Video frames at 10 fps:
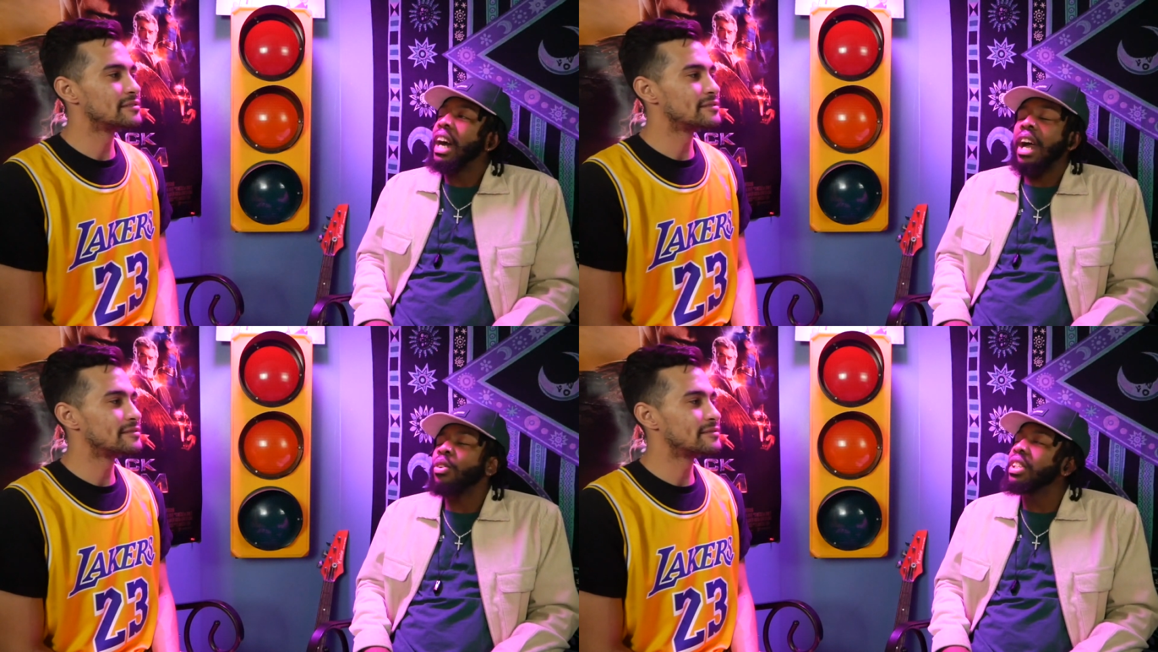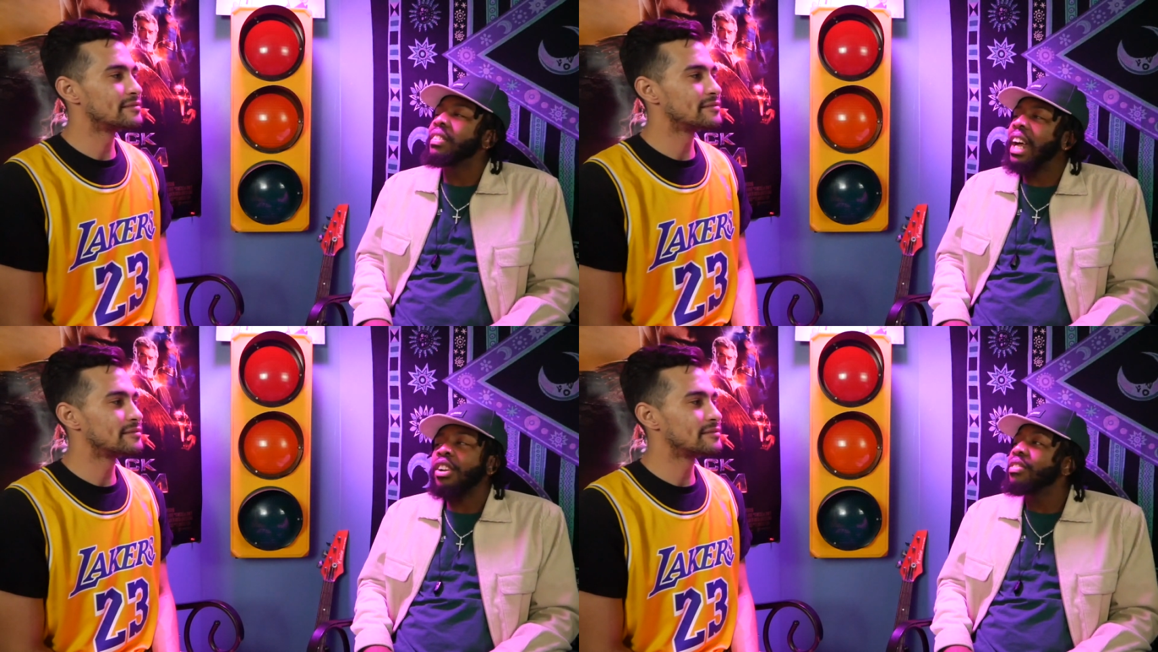Speaker 1: I don't
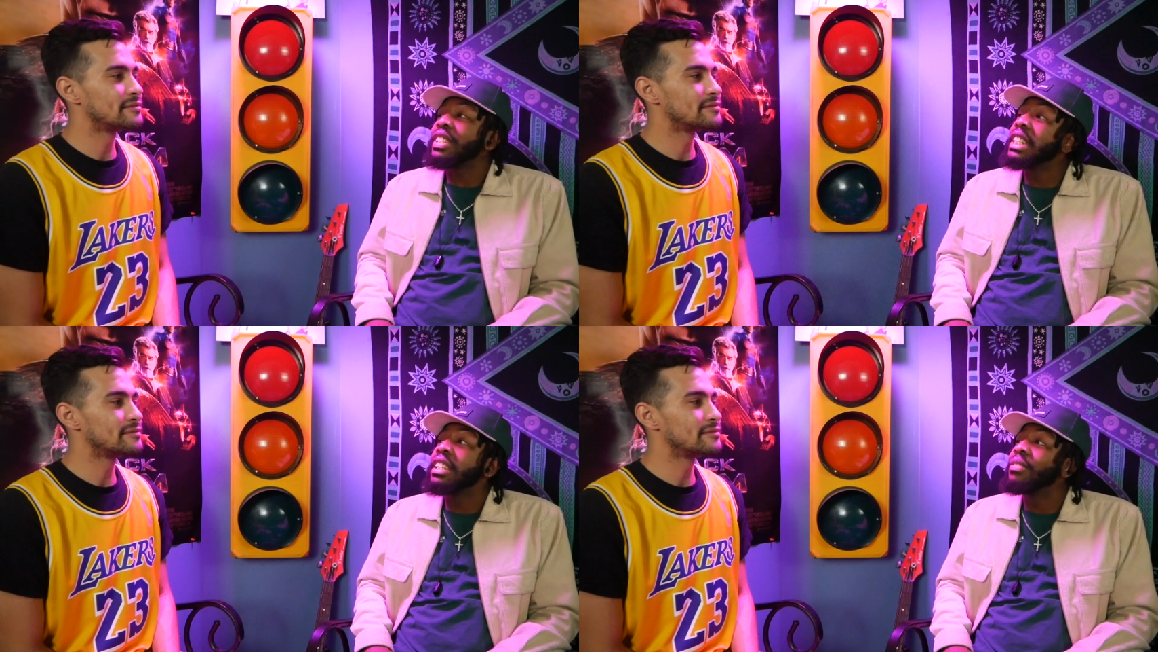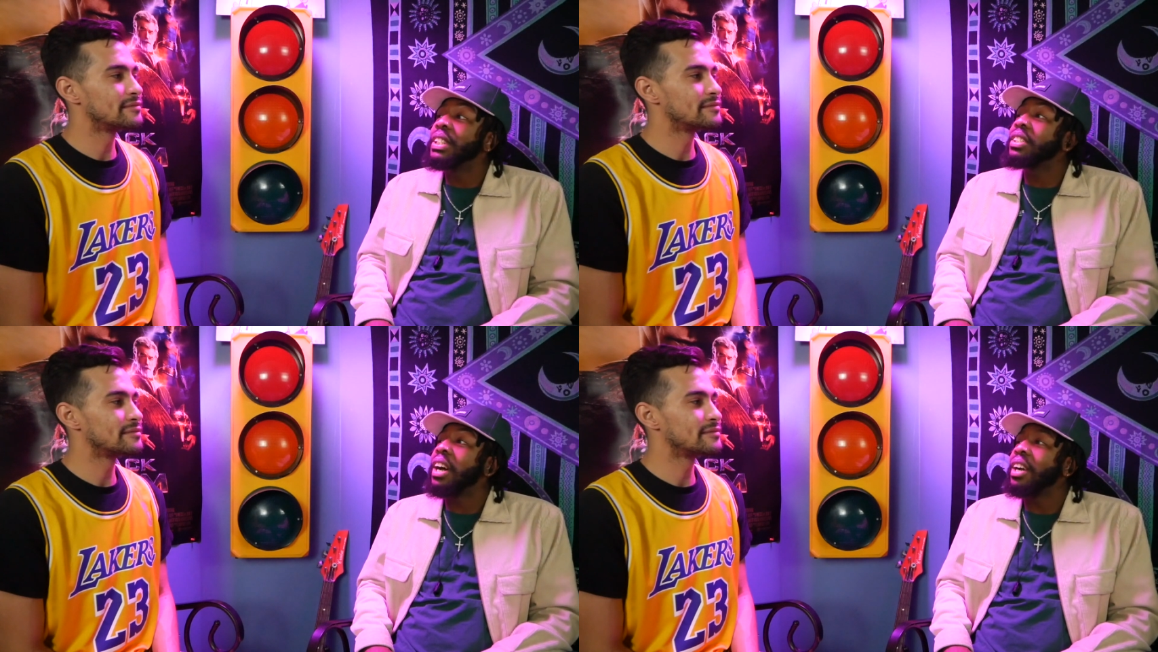even. I don't even need to
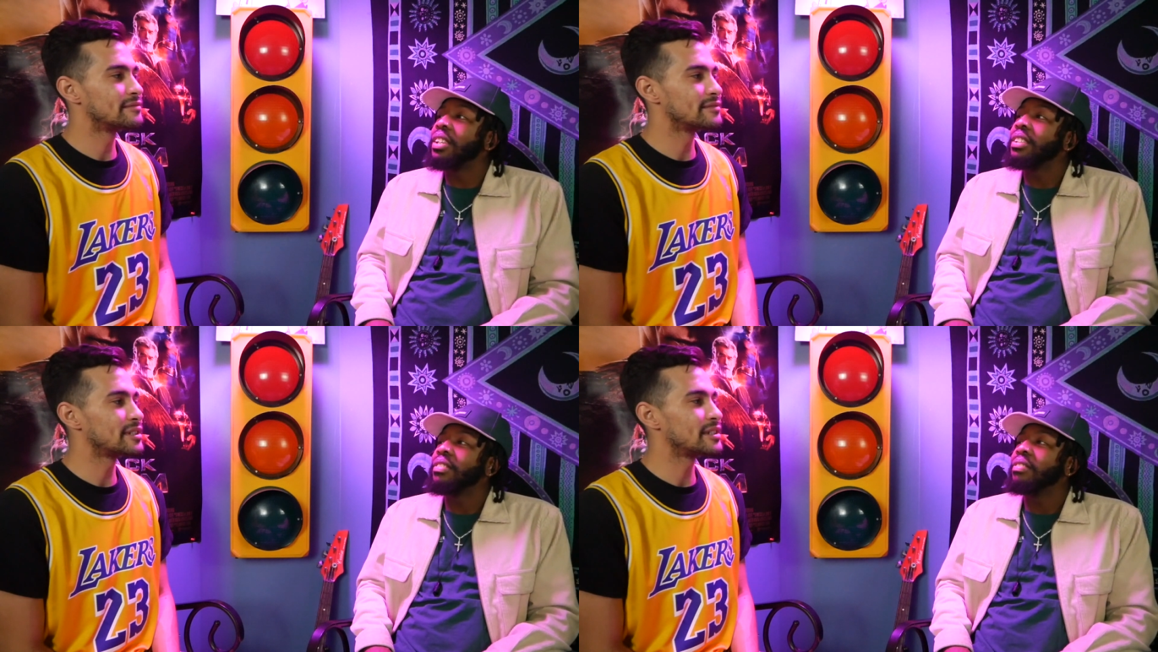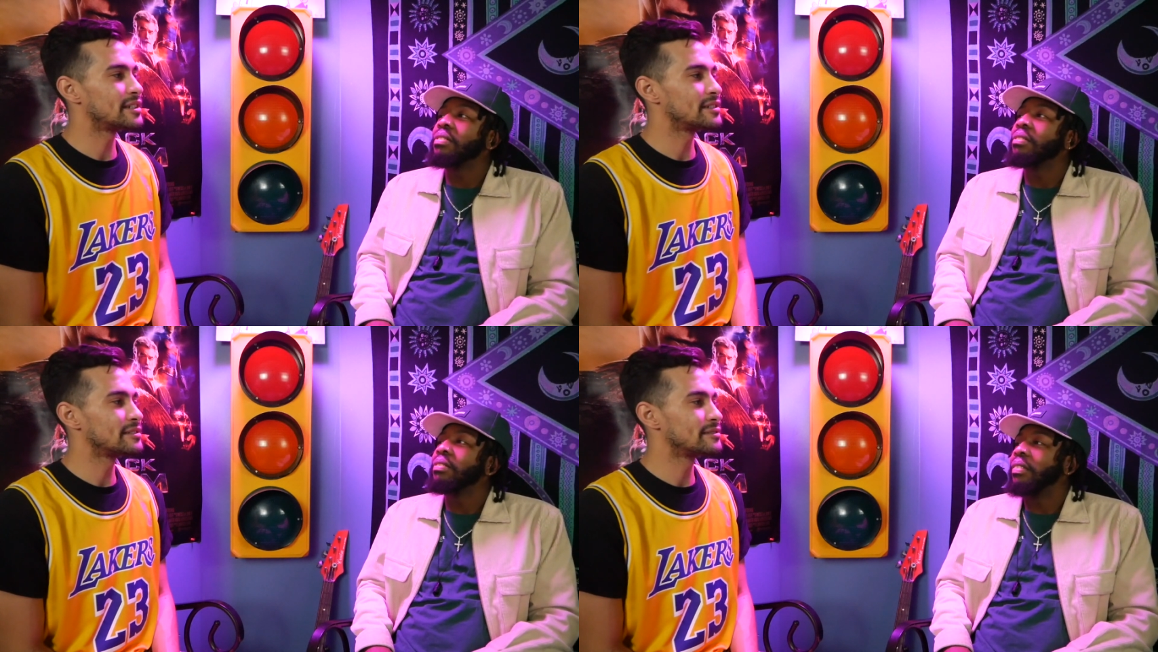be signed.
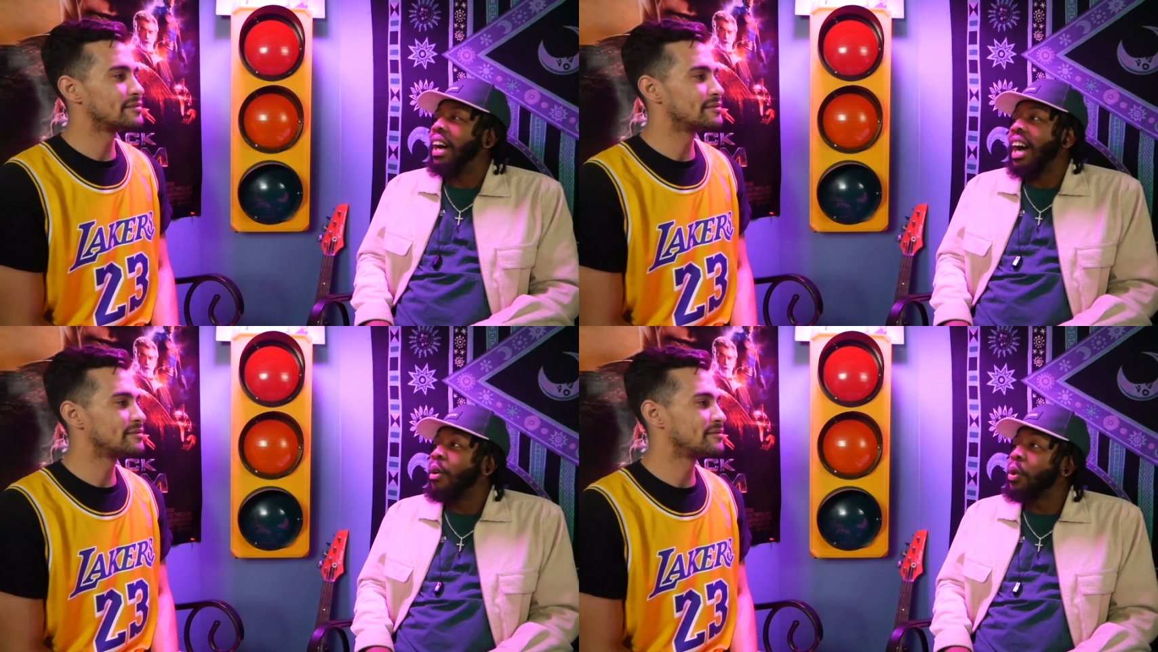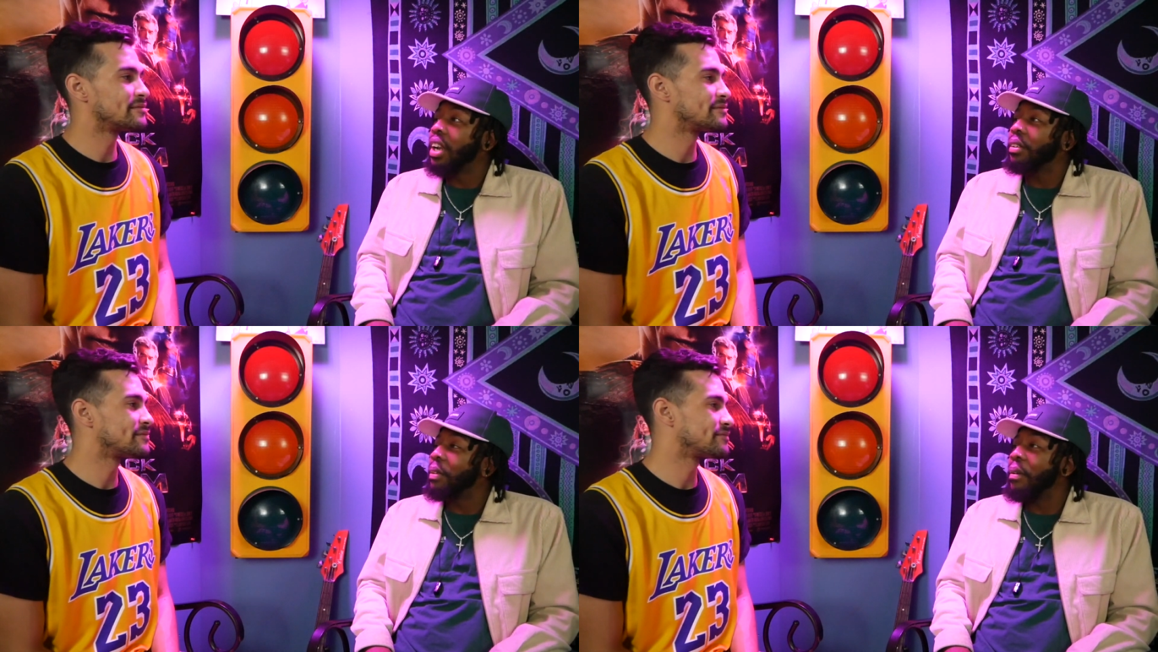Yeah. I
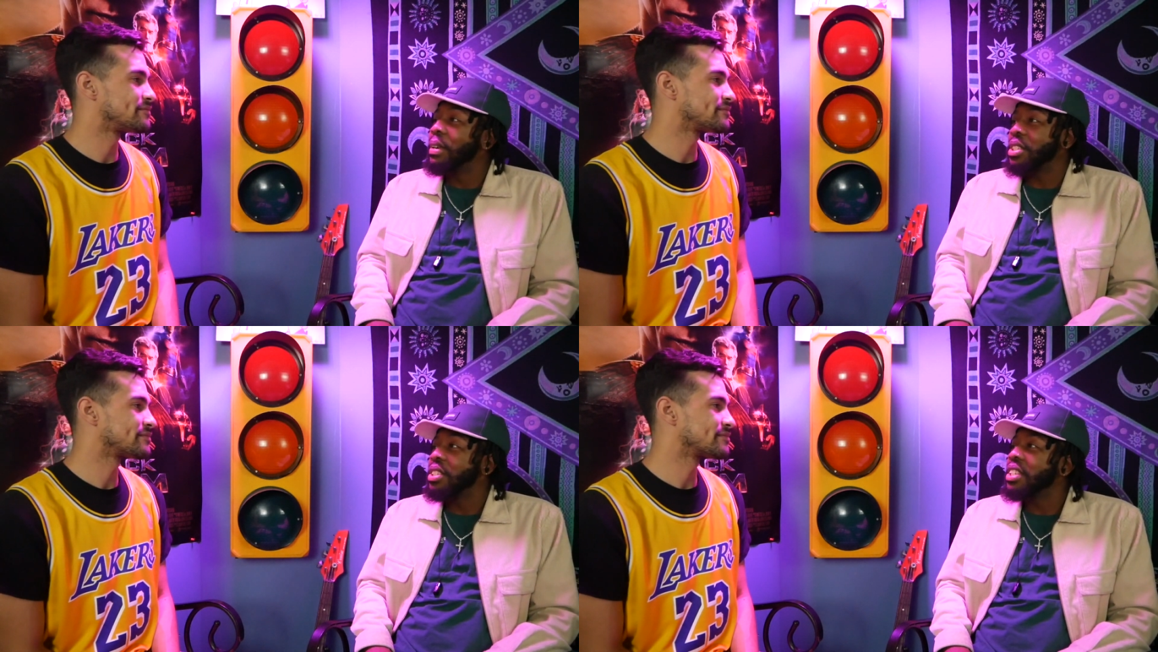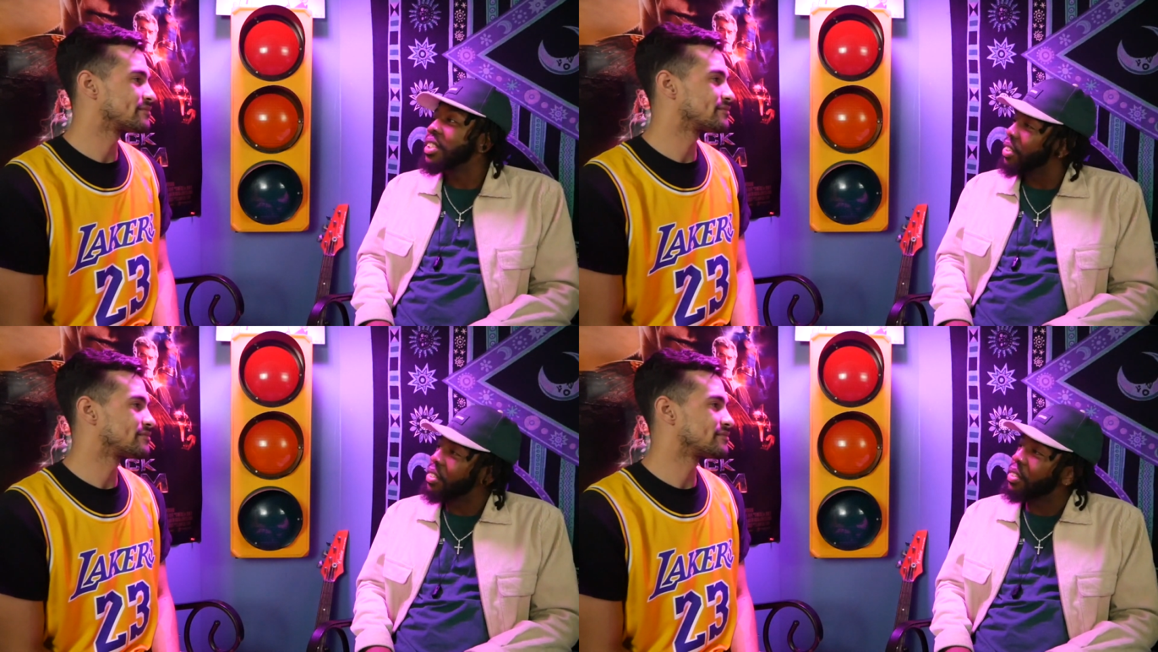want to. My mission is